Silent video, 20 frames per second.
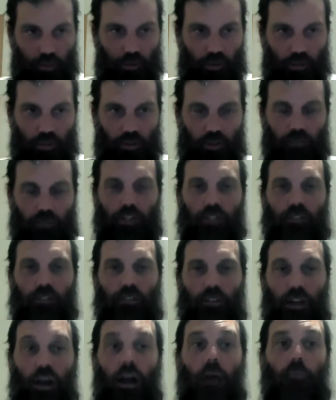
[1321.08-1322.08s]

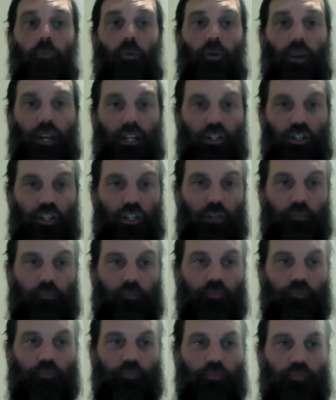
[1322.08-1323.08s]
service operation.
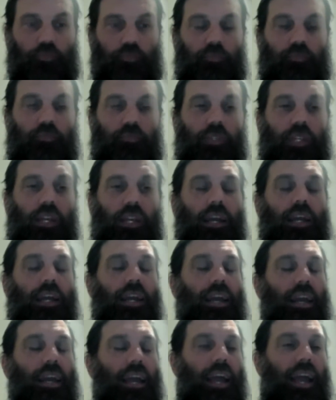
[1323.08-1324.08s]

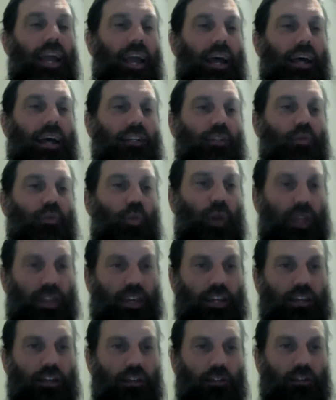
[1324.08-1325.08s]
And
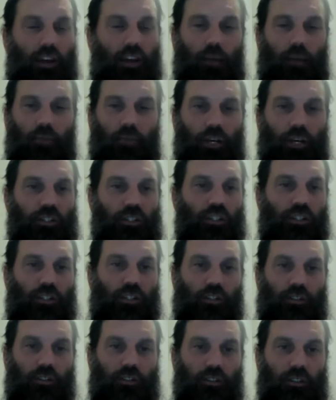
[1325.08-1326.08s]
within those
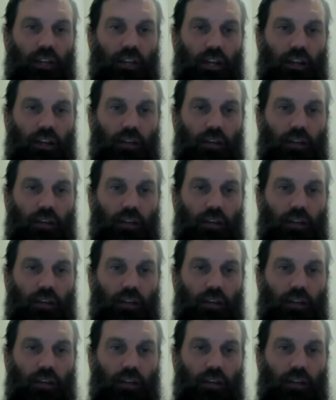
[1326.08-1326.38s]
operations,